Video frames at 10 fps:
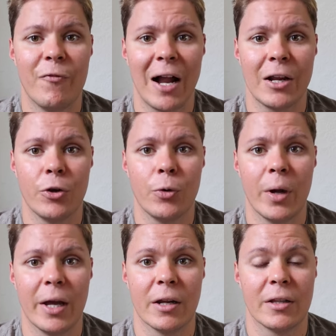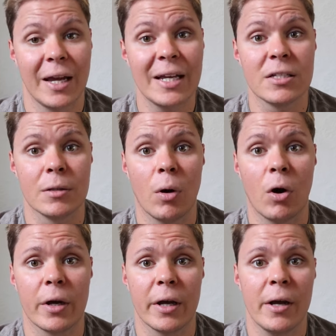value in a dating
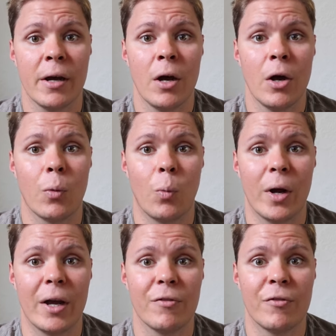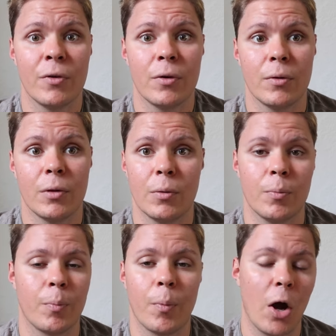market with
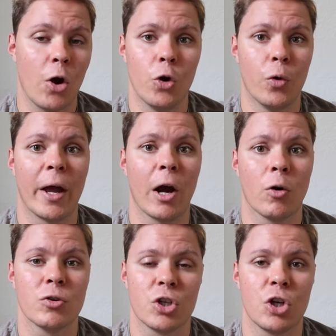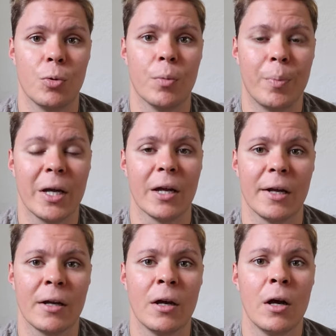who they are as a human
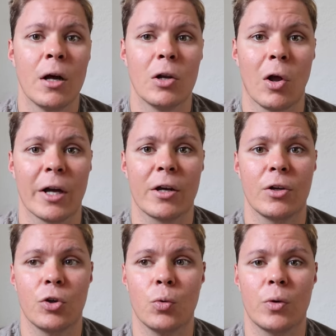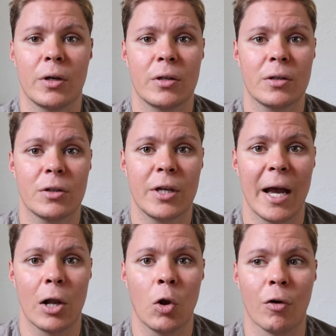being like you'll
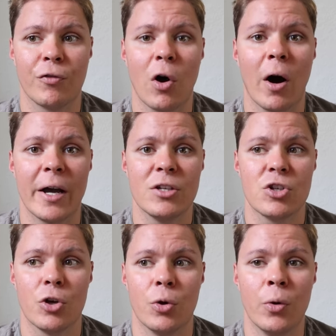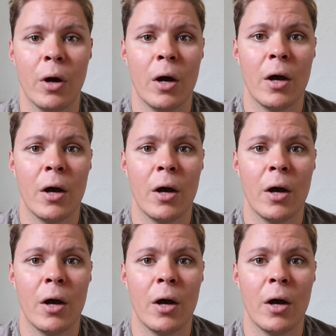get a lot of guys who